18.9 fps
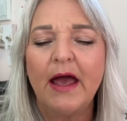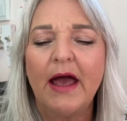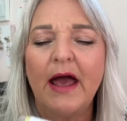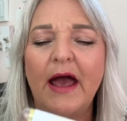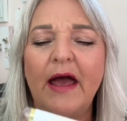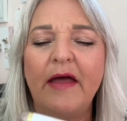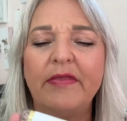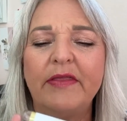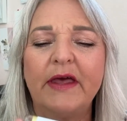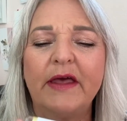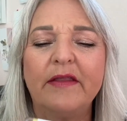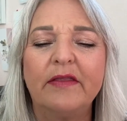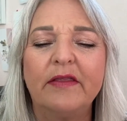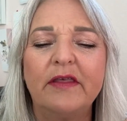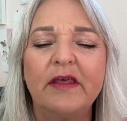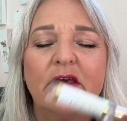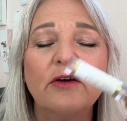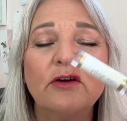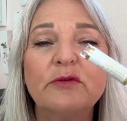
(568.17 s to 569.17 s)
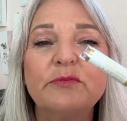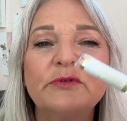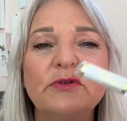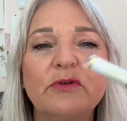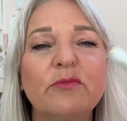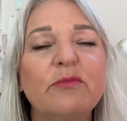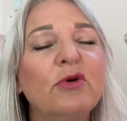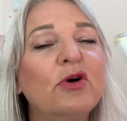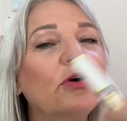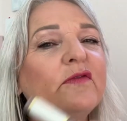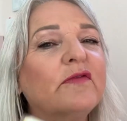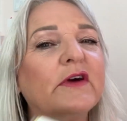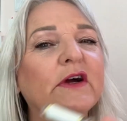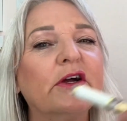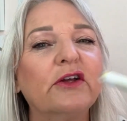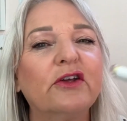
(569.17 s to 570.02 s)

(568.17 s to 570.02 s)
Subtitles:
And then the Oops remover